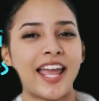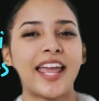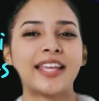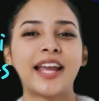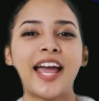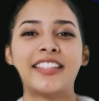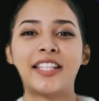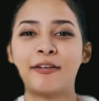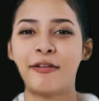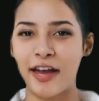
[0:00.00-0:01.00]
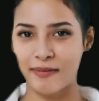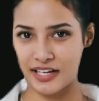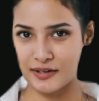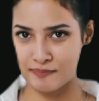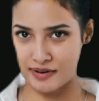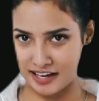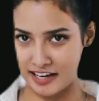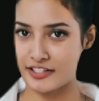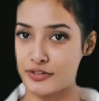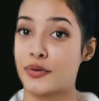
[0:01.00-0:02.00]
It is a family of
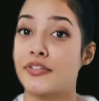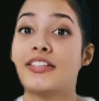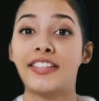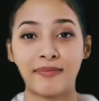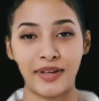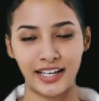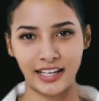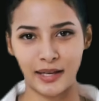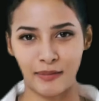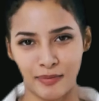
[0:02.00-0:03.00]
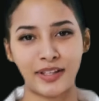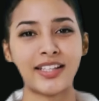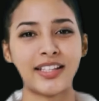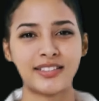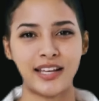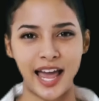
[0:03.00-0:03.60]
products with a similar capabilities,